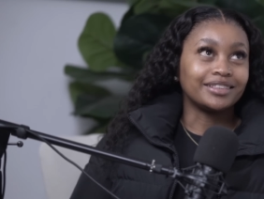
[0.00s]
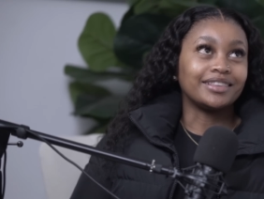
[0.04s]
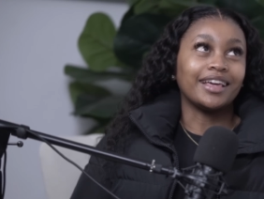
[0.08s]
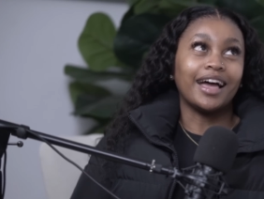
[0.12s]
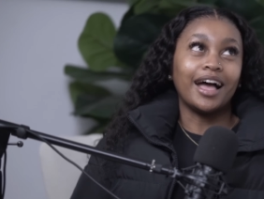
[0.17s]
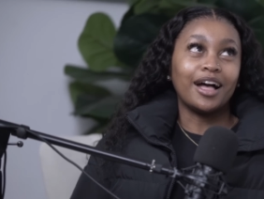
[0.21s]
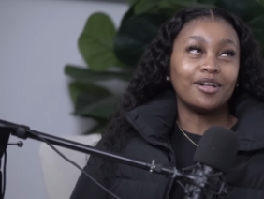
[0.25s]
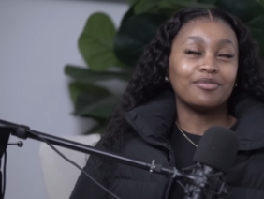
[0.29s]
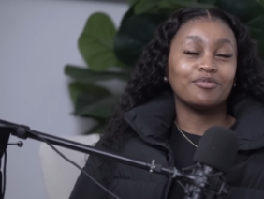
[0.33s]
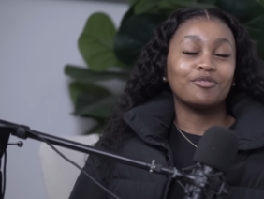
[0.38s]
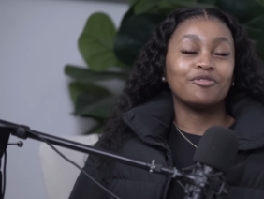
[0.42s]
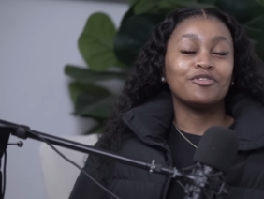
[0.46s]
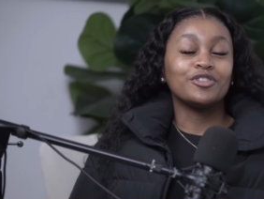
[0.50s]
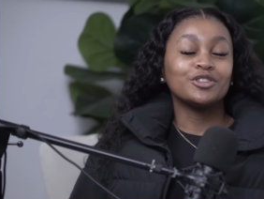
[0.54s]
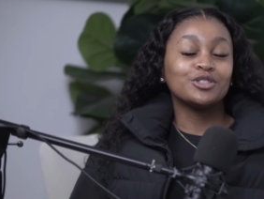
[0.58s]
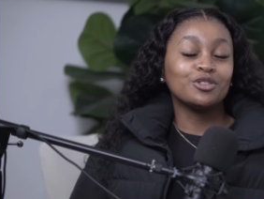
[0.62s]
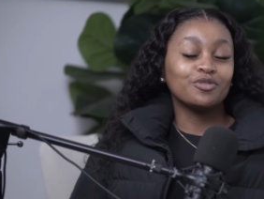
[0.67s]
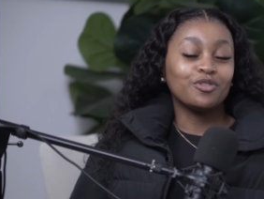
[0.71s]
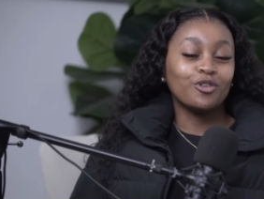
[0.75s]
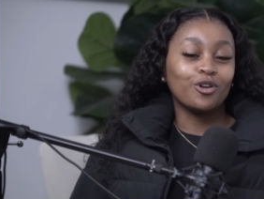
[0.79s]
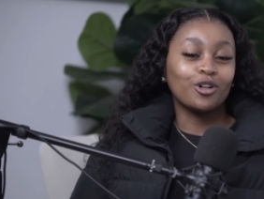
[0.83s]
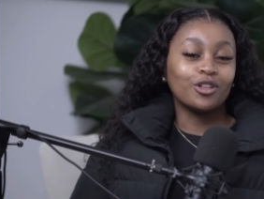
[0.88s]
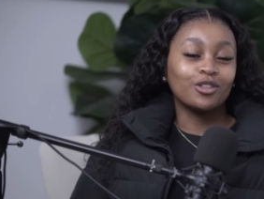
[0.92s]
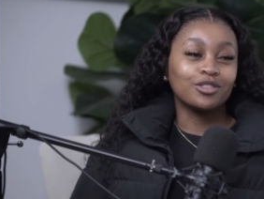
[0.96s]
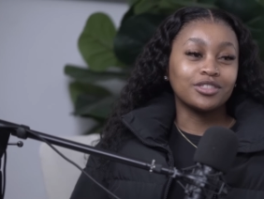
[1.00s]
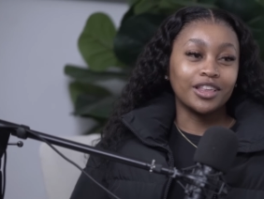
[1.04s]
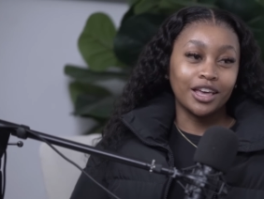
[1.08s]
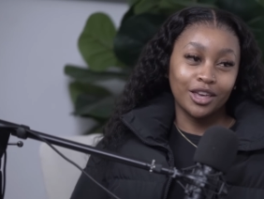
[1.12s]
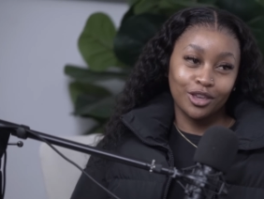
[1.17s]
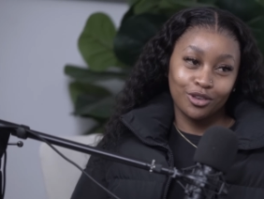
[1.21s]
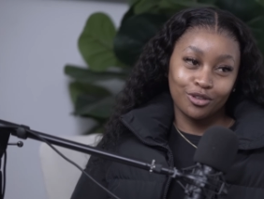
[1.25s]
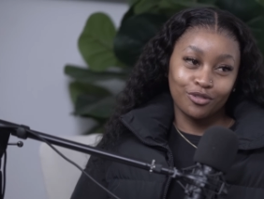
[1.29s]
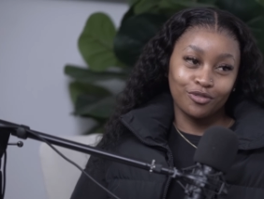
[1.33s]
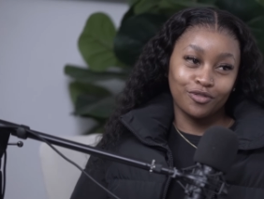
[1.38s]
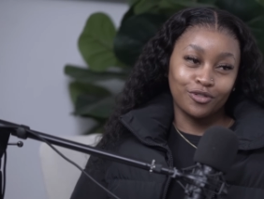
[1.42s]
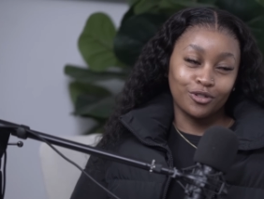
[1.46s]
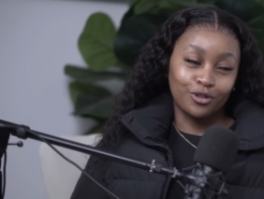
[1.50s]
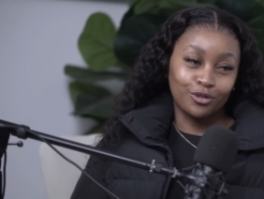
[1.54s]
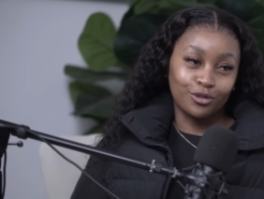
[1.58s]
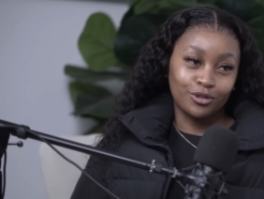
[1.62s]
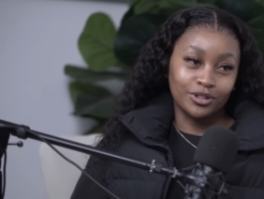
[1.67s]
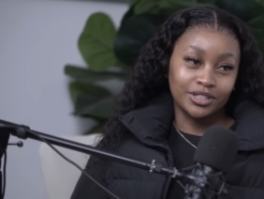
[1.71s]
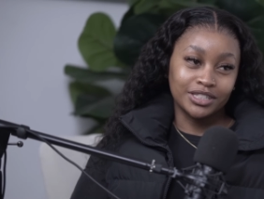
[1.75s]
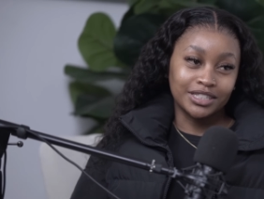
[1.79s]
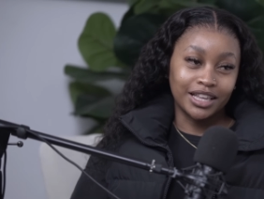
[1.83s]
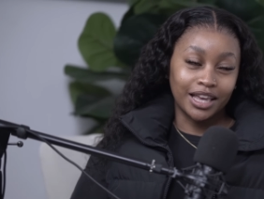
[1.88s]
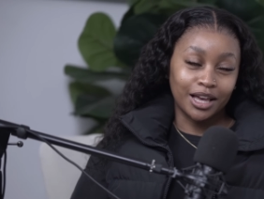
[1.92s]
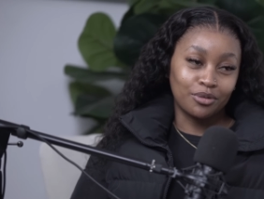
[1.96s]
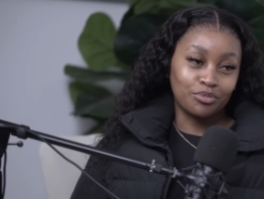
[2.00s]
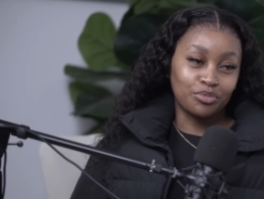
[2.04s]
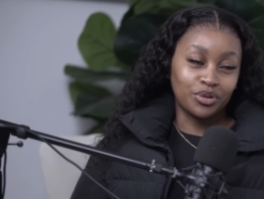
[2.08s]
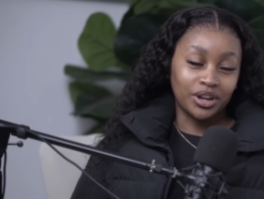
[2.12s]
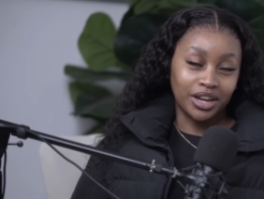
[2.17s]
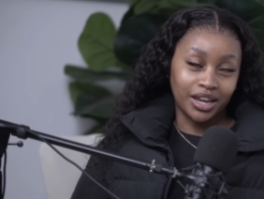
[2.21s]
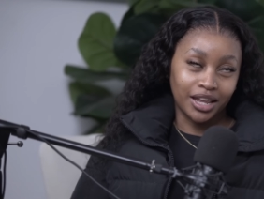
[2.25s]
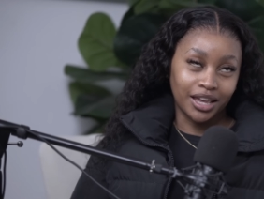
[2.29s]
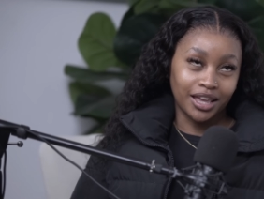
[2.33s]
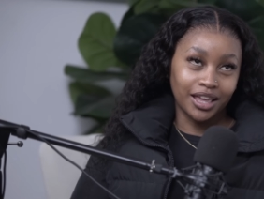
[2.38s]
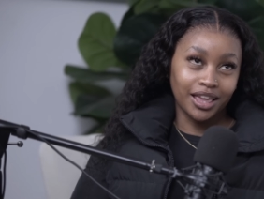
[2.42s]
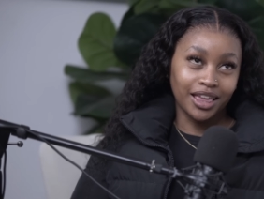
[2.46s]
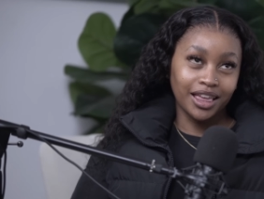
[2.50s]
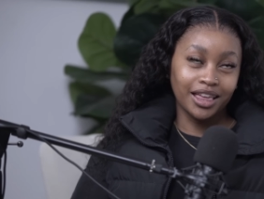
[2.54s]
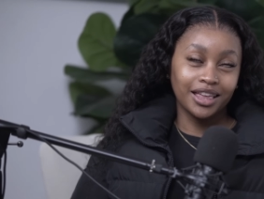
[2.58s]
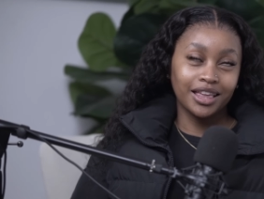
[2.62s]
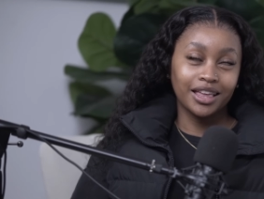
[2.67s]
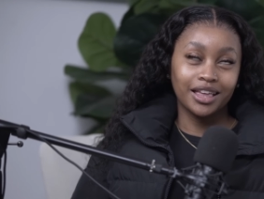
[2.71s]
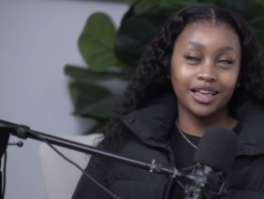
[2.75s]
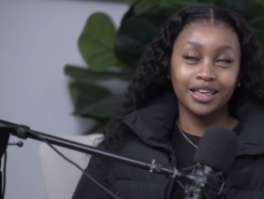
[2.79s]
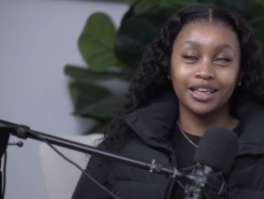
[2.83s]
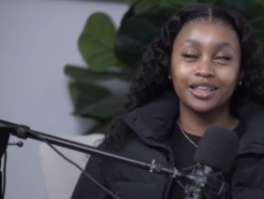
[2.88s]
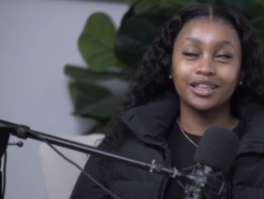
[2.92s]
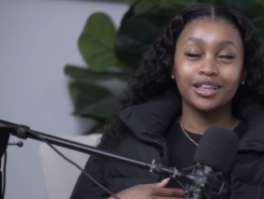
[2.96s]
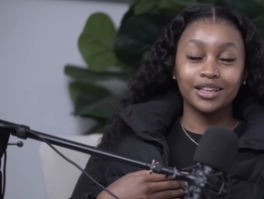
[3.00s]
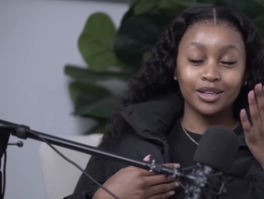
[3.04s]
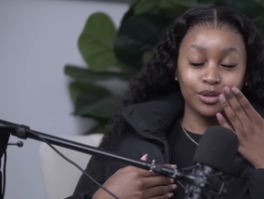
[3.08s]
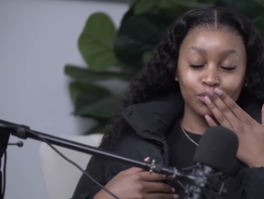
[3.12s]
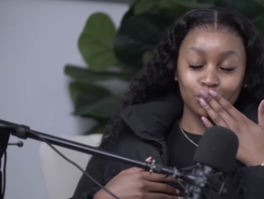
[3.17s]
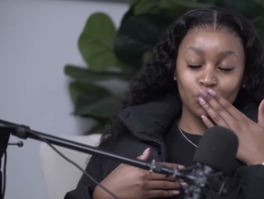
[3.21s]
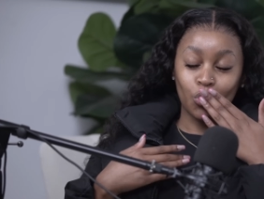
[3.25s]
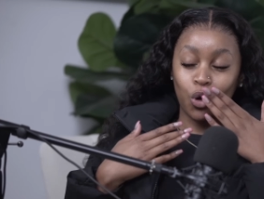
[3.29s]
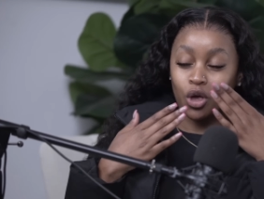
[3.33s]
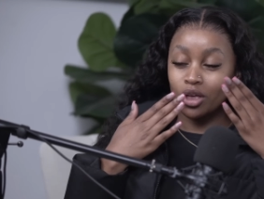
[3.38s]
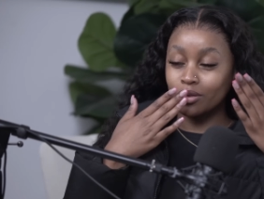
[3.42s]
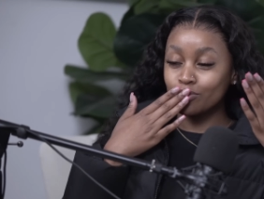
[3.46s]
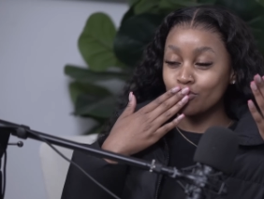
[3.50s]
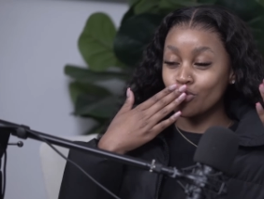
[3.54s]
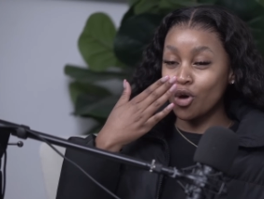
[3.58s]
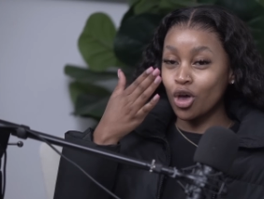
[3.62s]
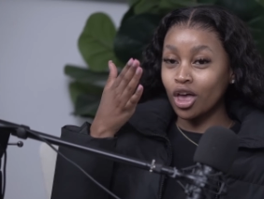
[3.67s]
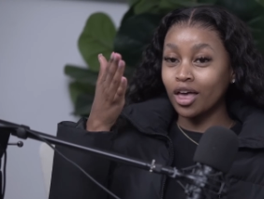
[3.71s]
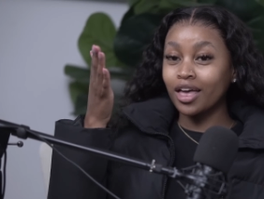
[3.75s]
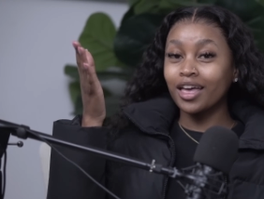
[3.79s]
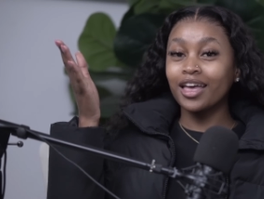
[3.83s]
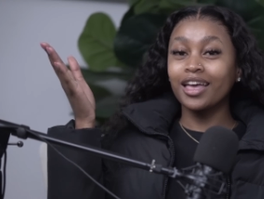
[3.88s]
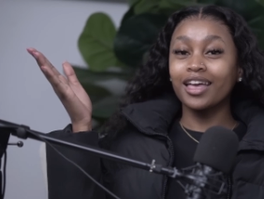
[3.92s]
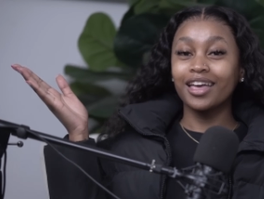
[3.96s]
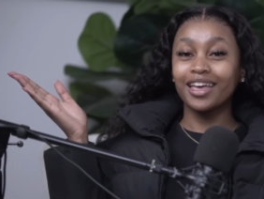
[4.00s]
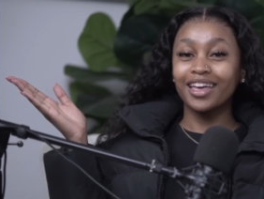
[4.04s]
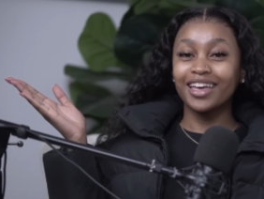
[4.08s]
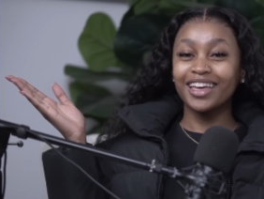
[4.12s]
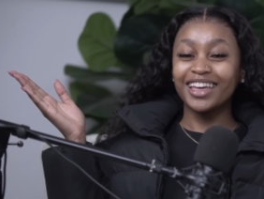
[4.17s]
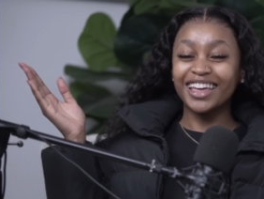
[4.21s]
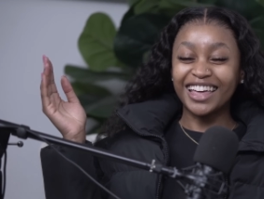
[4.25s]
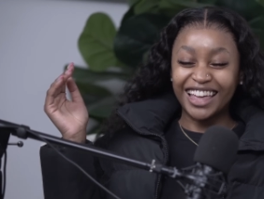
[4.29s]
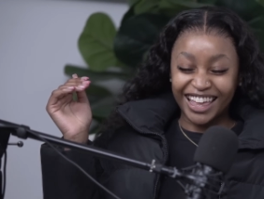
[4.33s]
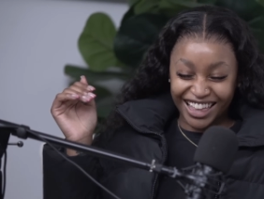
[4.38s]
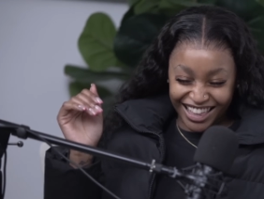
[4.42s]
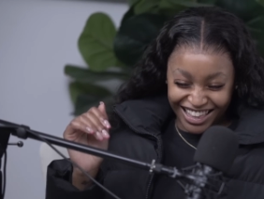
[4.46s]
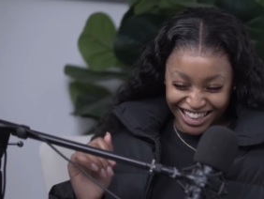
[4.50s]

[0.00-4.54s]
Damn. First of all, thank you for saying I'm pretty. Yeah, let's start there. Thank you very much.